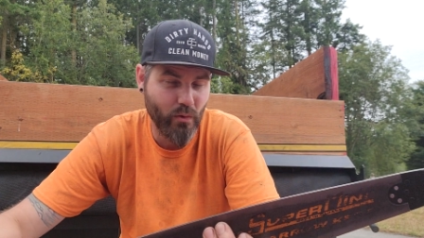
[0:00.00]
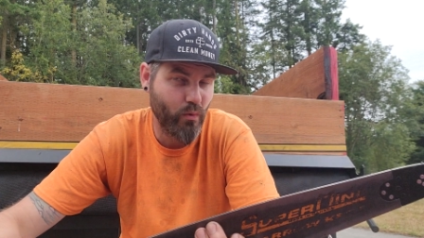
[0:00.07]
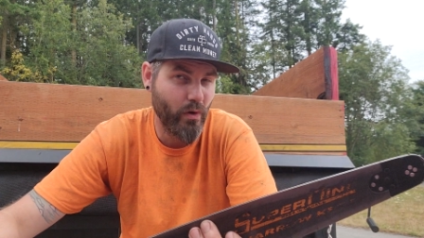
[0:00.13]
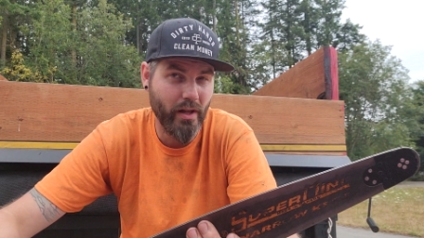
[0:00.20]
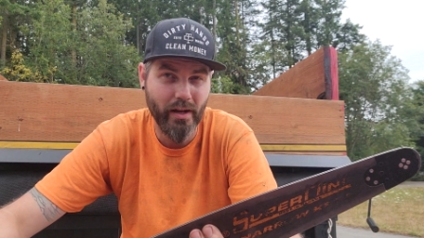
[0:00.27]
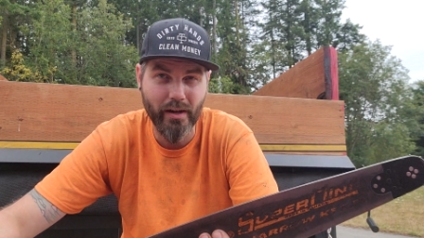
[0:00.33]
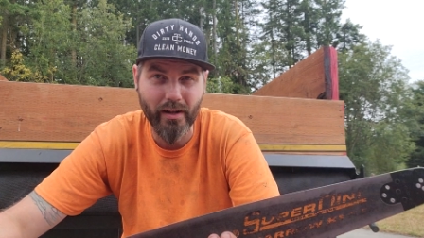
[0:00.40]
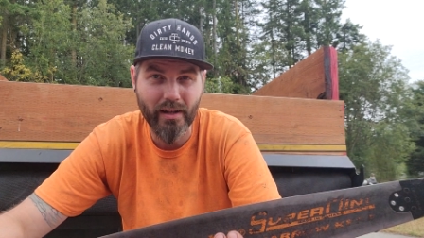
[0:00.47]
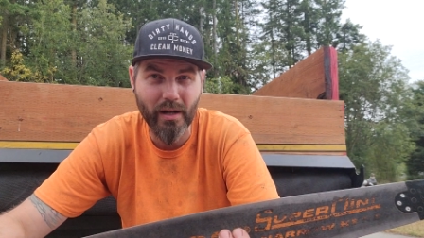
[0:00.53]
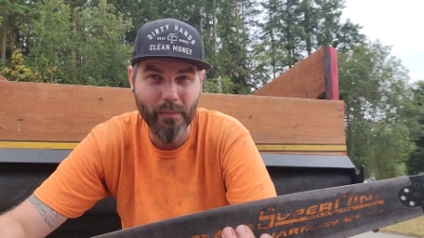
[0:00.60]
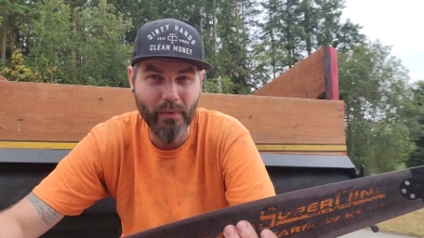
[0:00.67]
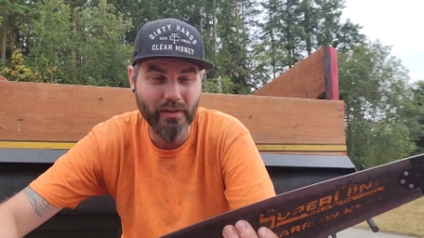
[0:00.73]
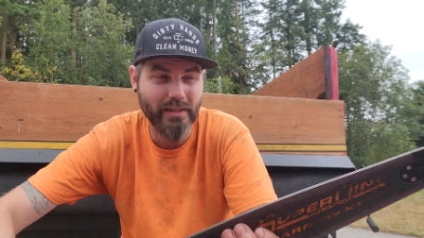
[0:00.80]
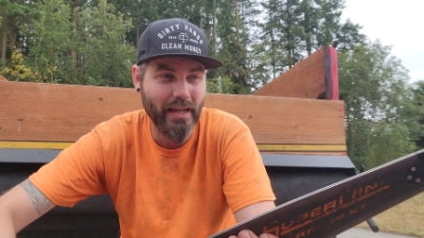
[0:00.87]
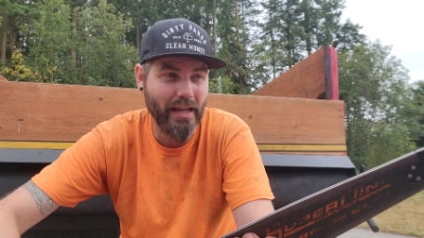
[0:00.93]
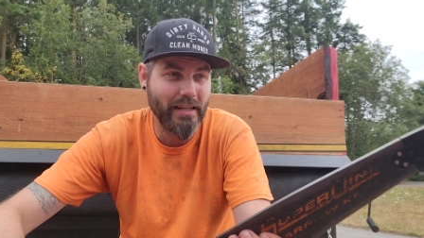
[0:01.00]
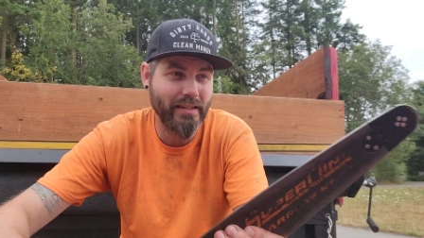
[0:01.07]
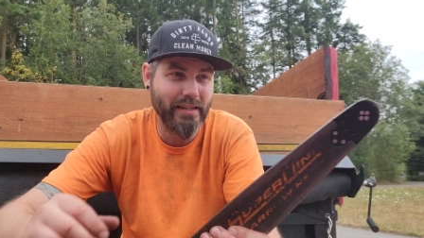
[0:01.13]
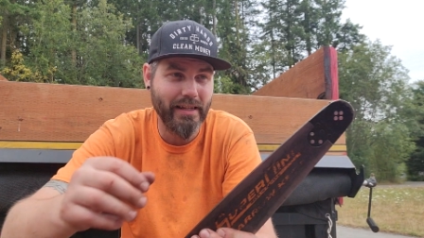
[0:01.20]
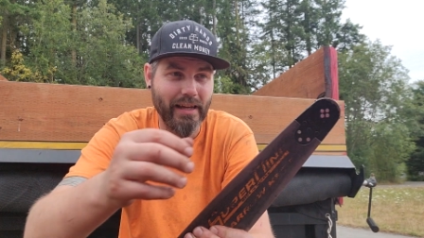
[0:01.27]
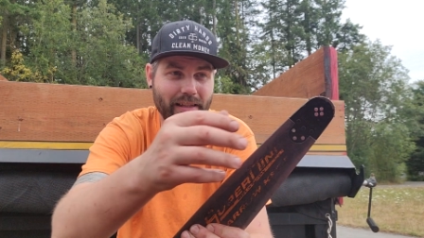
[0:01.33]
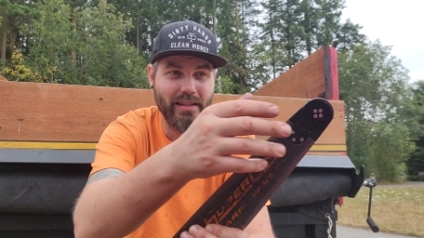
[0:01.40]
run it a couple days
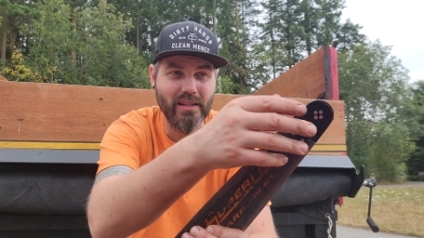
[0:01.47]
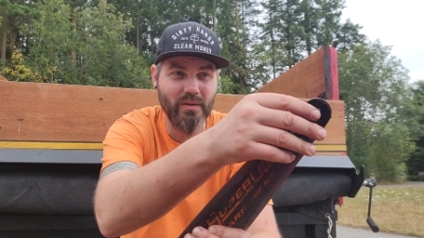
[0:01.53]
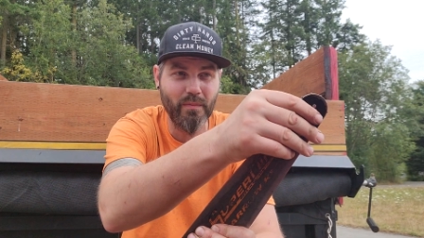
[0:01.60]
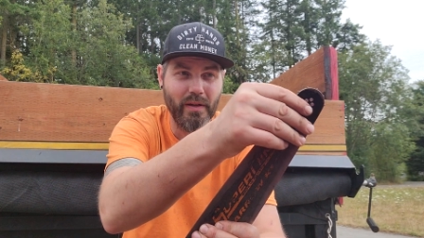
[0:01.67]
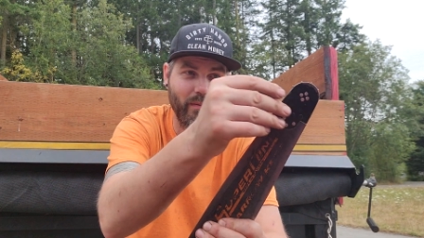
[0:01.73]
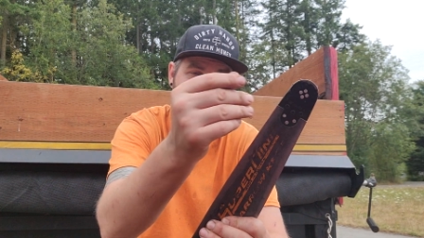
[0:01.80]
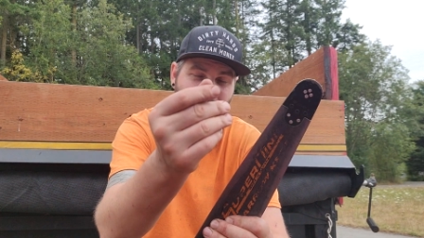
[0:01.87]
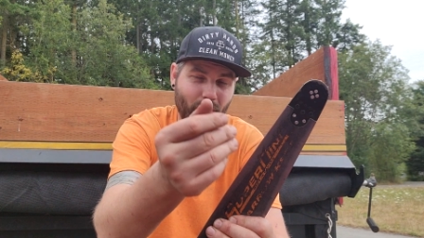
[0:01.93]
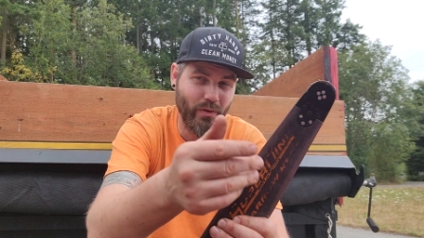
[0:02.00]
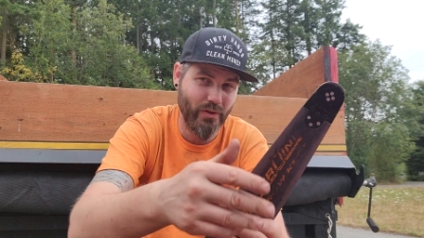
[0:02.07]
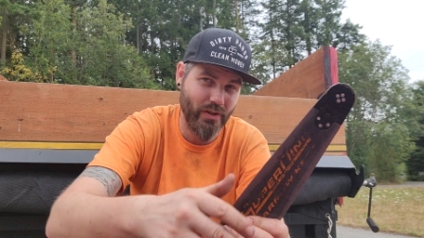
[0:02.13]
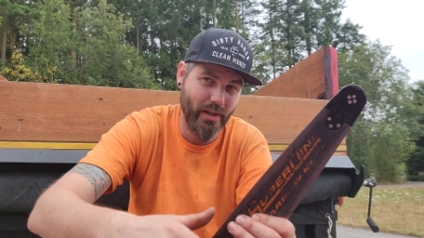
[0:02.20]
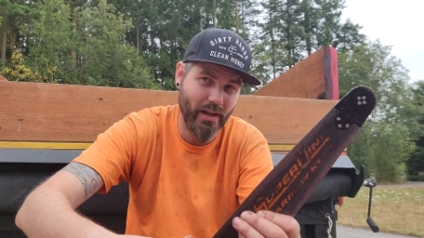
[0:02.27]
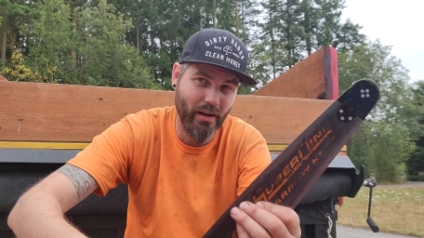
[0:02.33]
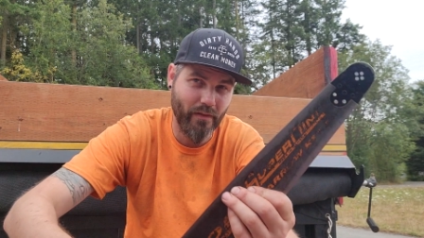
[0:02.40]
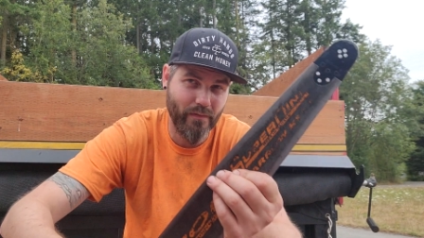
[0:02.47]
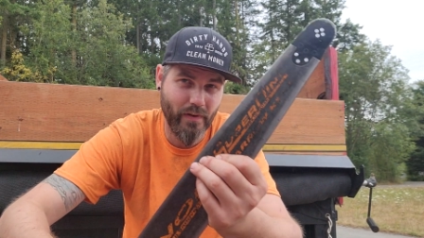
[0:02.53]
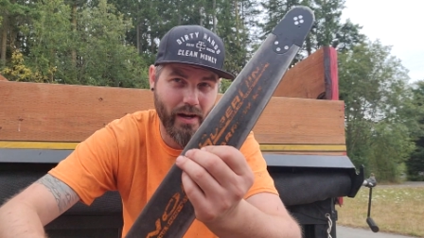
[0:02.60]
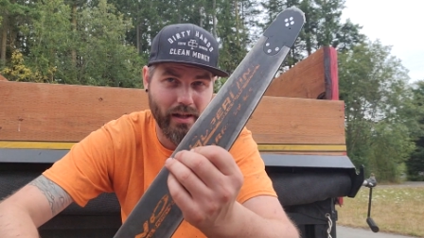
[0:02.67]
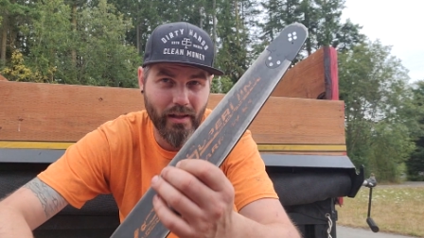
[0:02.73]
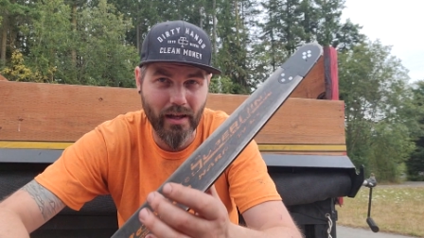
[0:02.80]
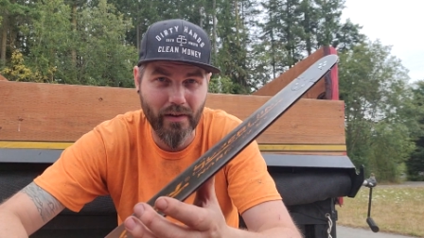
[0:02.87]
and you got these big burrs you got to
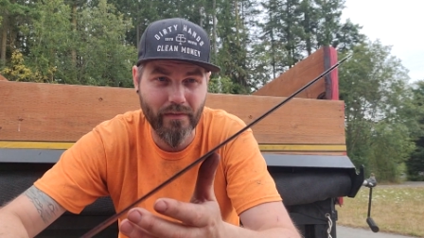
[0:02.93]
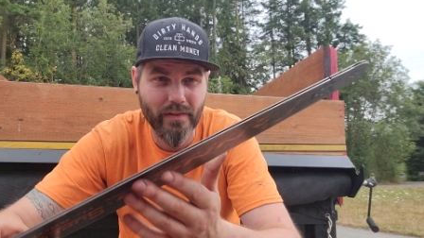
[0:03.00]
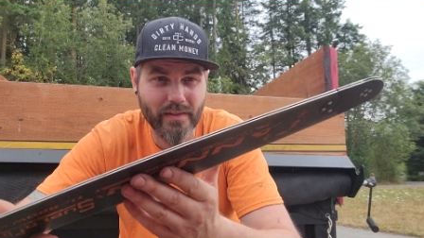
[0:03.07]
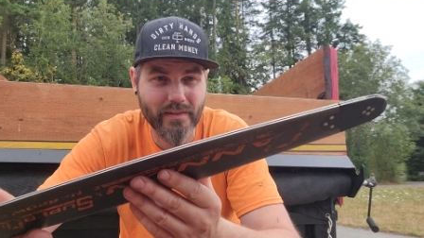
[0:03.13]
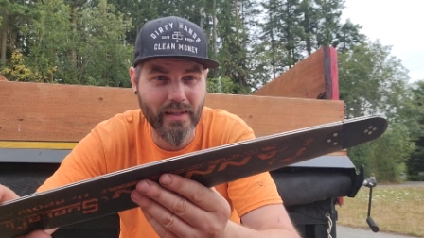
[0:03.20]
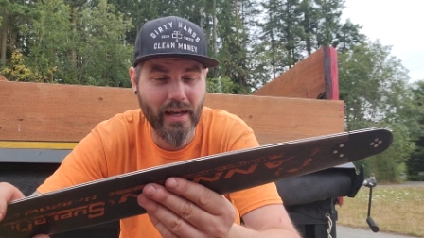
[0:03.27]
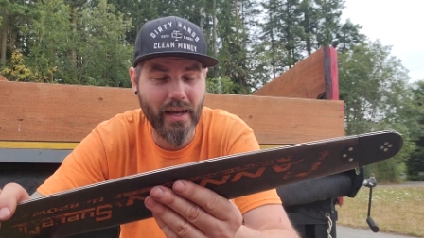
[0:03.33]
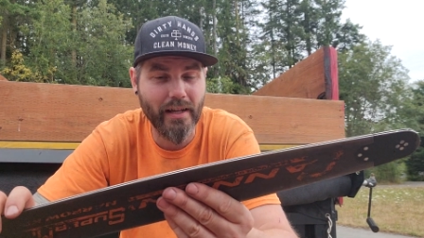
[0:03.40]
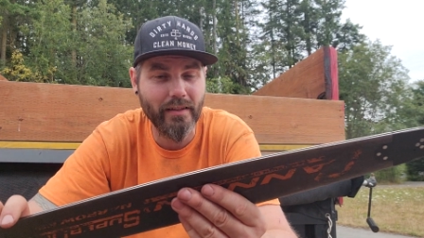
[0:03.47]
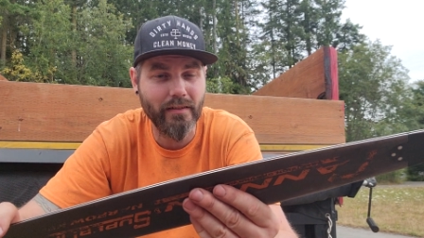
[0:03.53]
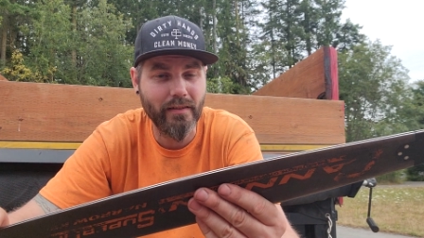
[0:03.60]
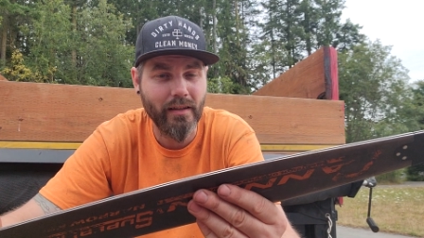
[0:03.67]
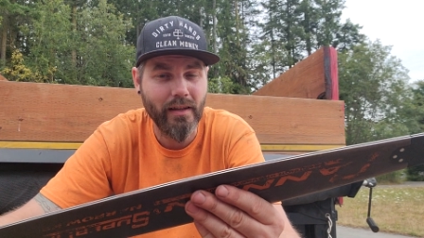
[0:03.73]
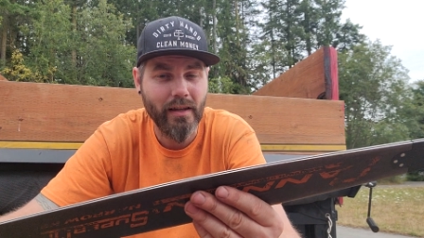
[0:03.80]
file off the sides.